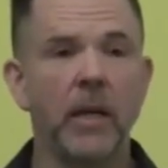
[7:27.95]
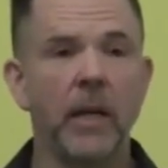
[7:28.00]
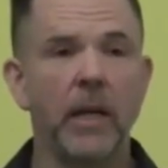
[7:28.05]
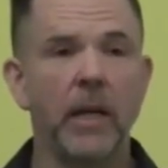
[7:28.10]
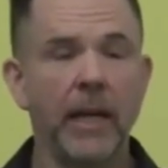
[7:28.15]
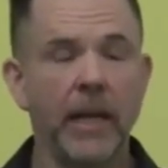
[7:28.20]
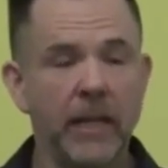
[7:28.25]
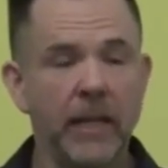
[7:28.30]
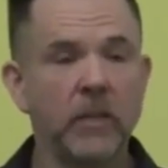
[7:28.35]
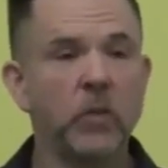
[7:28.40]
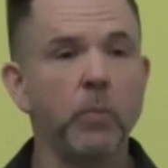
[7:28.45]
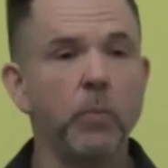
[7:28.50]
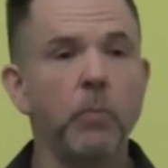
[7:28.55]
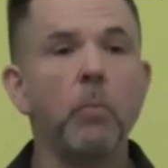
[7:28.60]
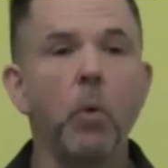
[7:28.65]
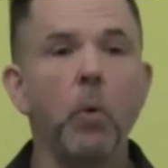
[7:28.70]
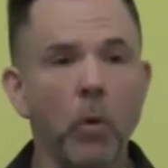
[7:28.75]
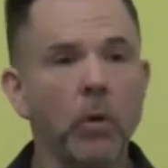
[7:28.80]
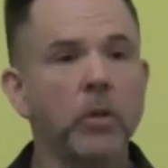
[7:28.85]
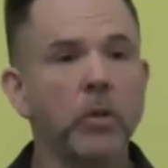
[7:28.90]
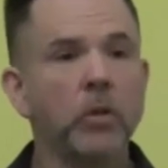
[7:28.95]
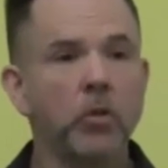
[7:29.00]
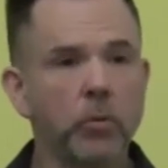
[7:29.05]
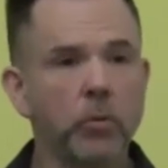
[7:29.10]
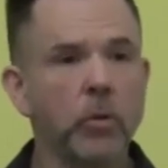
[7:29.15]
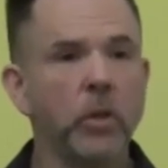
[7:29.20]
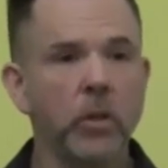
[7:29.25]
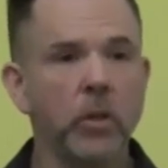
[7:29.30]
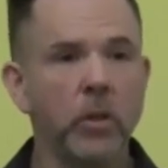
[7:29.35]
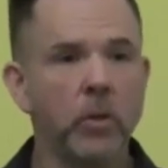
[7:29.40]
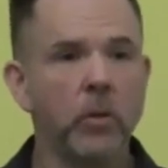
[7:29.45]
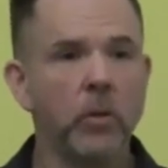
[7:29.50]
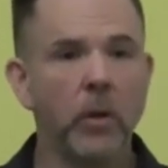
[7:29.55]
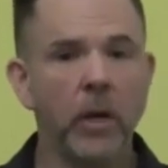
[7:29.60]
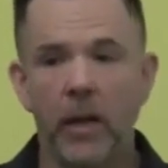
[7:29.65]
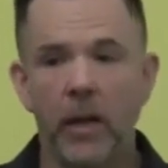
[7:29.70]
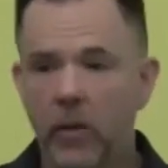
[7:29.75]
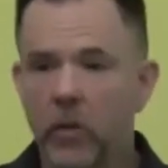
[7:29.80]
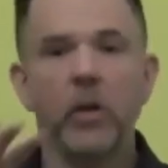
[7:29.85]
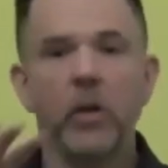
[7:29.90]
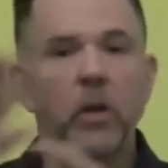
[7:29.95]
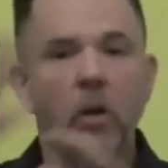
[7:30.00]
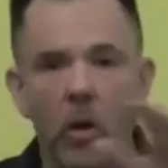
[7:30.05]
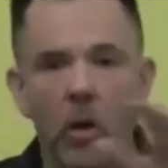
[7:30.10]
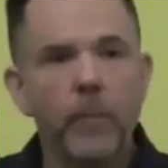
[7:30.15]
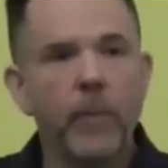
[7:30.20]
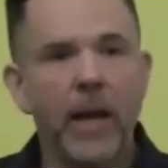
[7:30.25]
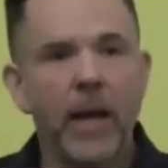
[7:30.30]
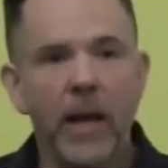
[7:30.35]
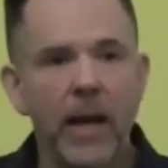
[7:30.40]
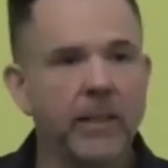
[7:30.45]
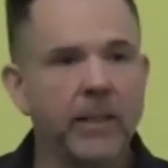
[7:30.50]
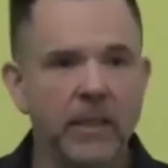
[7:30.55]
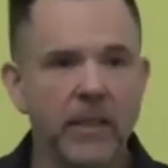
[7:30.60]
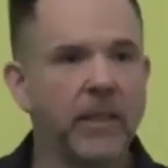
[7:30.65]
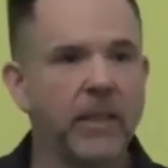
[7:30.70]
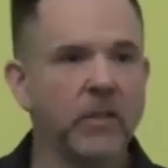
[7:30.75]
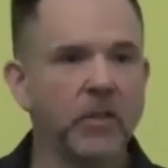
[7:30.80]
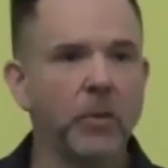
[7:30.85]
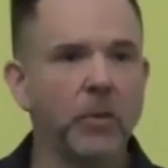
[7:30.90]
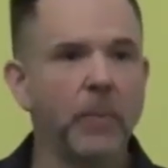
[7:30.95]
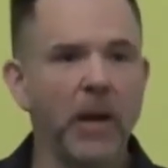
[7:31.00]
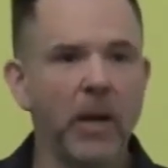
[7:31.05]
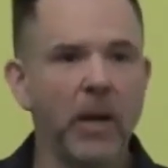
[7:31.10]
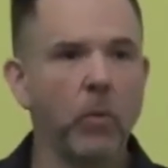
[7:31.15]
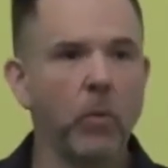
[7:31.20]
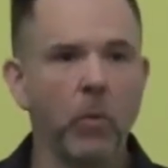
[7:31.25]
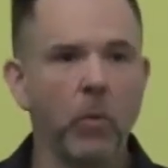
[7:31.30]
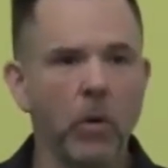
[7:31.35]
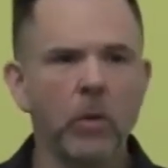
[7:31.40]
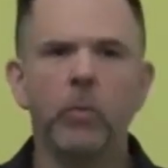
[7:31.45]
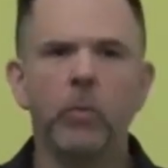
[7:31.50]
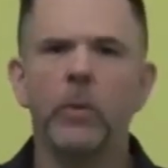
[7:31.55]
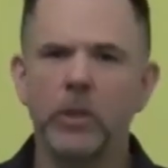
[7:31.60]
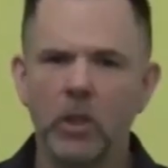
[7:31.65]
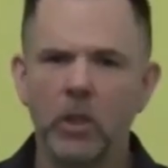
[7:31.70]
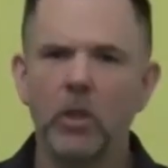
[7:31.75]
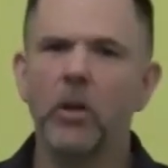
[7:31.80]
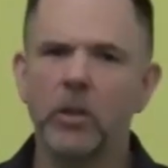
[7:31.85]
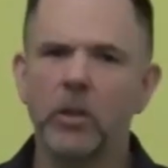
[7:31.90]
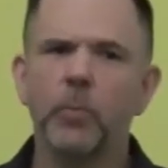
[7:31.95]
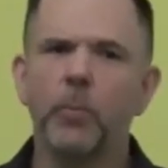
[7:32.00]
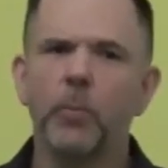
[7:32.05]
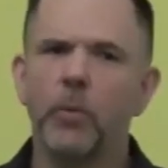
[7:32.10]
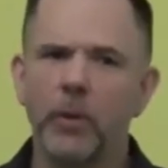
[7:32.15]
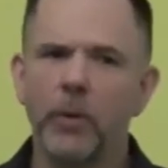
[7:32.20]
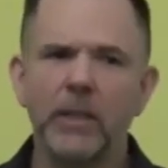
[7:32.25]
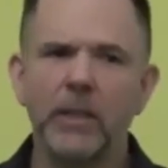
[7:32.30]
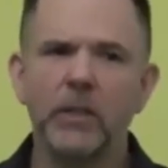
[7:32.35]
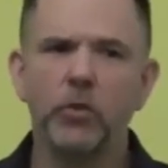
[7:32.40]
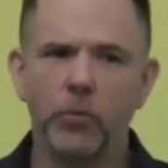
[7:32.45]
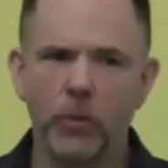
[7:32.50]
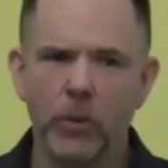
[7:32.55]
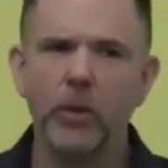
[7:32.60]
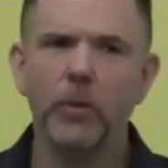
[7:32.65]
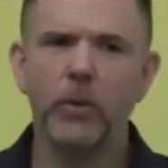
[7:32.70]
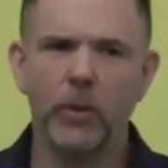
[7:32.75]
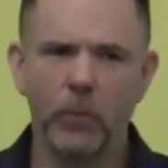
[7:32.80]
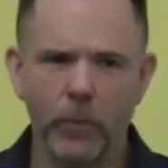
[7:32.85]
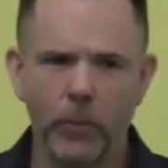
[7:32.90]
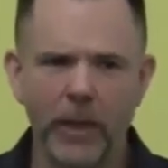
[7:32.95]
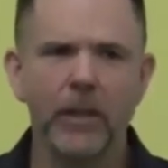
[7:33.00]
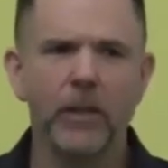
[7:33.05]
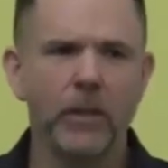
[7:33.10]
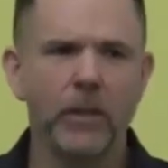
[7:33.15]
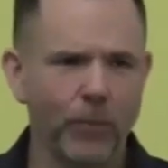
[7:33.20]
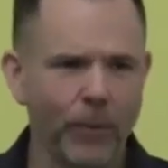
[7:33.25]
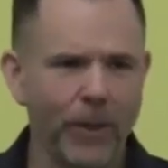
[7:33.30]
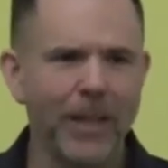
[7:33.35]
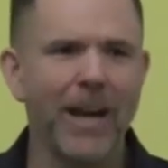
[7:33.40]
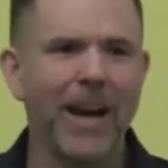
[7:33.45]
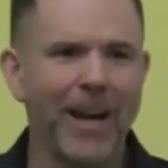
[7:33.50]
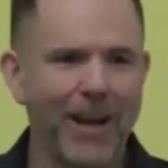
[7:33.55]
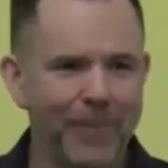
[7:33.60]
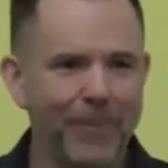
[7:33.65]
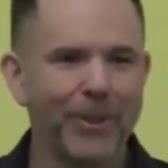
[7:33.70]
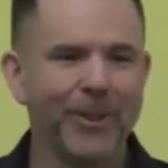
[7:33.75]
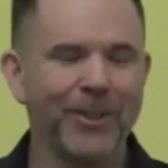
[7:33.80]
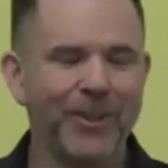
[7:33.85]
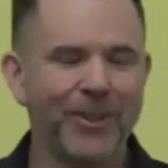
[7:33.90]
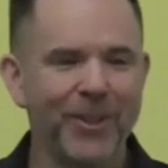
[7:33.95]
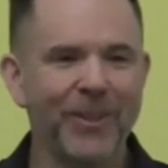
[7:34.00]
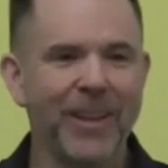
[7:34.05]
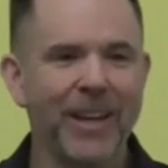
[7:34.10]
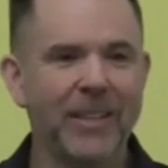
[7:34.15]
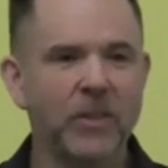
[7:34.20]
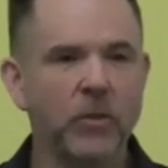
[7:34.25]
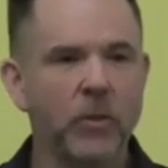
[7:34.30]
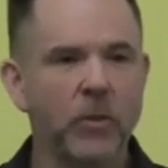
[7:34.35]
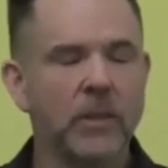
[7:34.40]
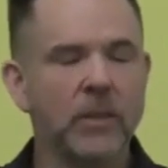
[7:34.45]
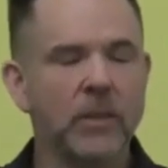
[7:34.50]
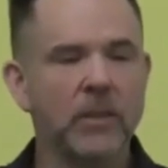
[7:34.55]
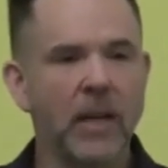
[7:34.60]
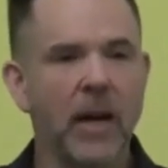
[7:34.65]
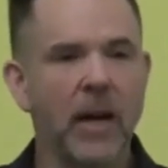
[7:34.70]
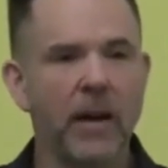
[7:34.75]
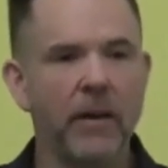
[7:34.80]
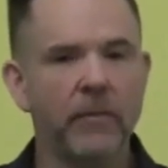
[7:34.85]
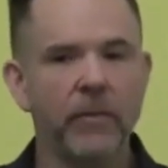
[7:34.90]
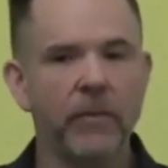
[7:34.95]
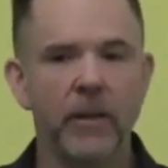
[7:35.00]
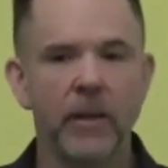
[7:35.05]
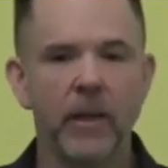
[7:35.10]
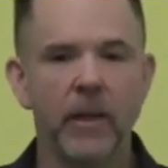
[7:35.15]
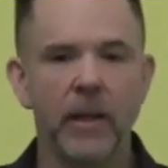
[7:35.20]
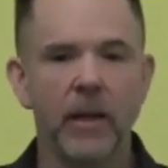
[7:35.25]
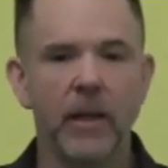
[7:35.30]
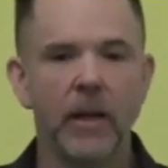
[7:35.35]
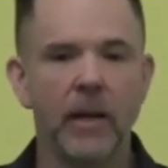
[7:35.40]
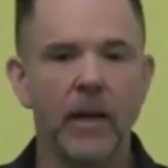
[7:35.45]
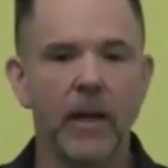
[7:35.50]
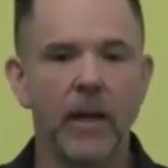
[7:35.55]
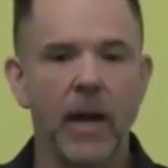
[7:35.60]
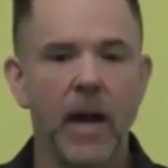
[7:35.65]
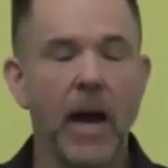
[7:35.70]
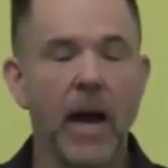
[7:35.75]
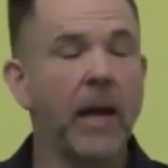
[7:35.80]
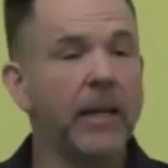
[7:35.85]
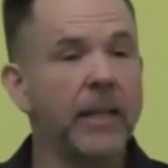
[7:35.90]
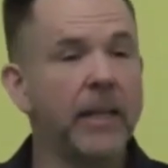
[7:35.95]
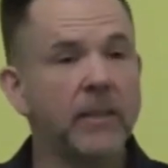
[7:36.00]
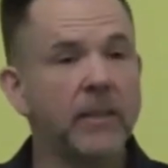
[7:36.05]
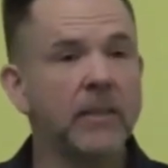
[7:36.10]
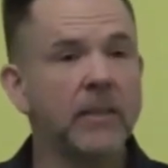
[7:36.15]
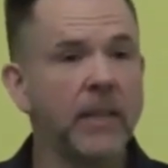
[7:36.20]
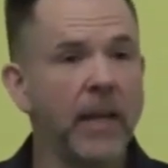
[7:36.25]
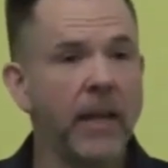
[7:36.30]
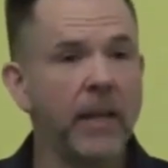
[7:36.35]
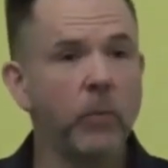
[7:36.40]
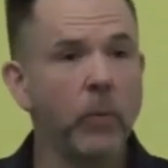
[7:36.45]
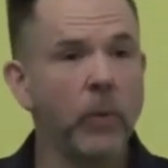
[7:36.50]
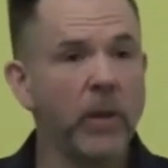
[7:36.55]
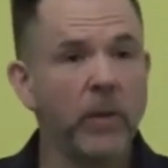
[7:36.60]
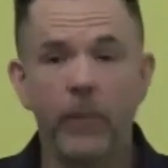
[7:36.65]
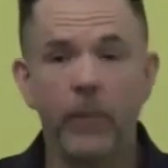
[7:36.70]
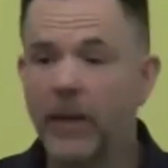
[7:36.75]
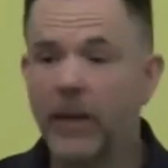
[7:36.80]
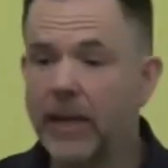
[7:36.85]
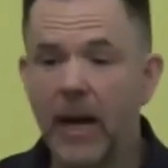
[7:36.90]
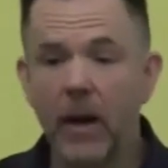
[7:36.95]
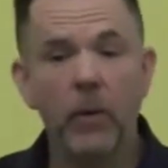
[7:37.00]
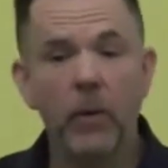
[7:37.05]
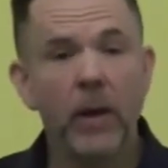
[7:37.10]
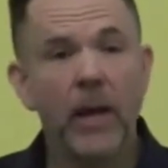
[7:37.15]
is more true than all my ideas about the world, which looked pretty true and real and reliable and all that sort of stuff. And it stayed with me. Now,